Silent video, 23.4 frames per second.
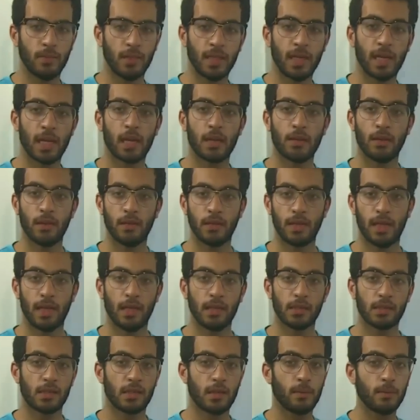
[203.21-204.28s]
Yeah, they take
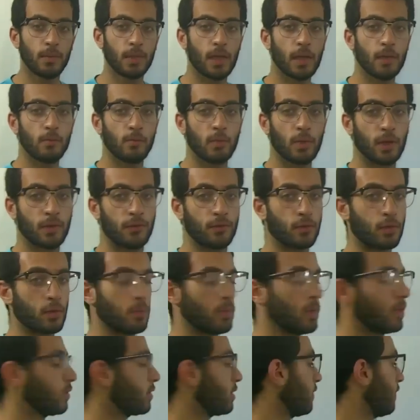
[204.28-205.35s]
it sometime, but for
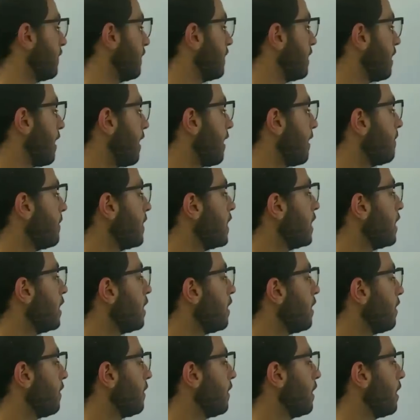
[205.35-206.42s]
most of the time,
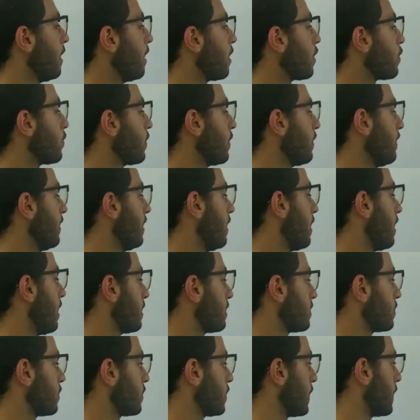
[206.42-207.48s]
they are with the
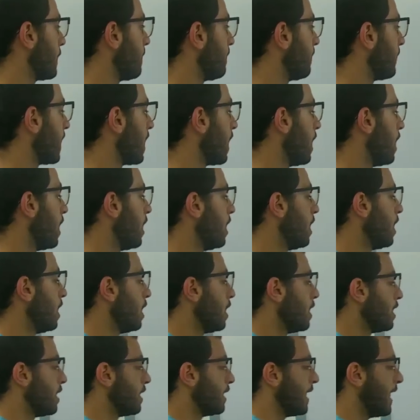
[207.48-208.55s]
oxygen.
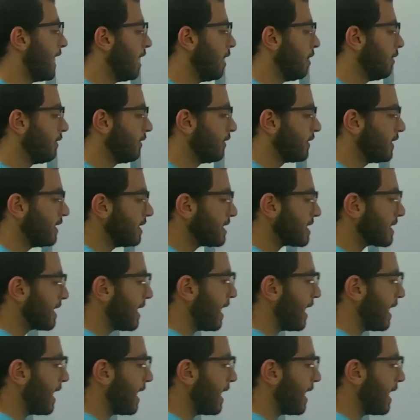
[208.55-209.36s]
Now, in this